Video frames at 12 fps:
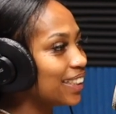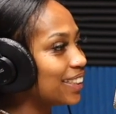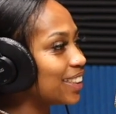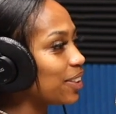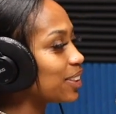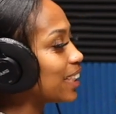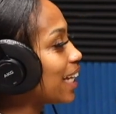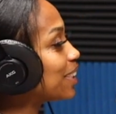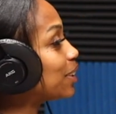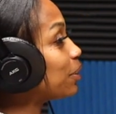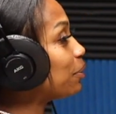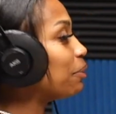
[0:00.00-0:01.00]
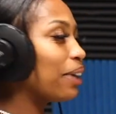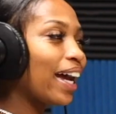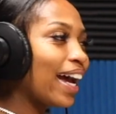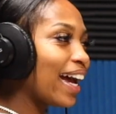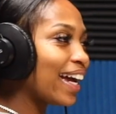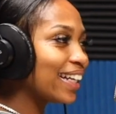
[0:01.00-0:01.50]
So stay tuned,
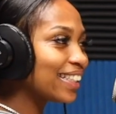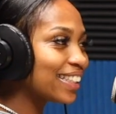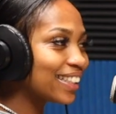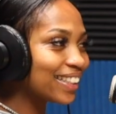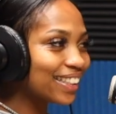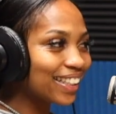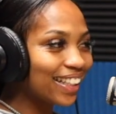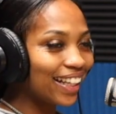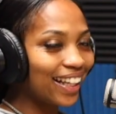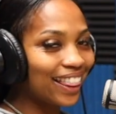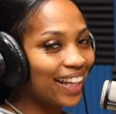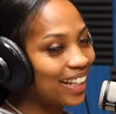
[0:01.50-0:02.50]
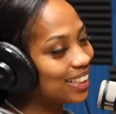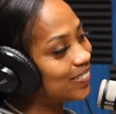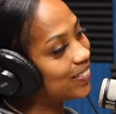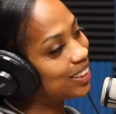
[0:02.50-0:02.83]
guys. And thanks for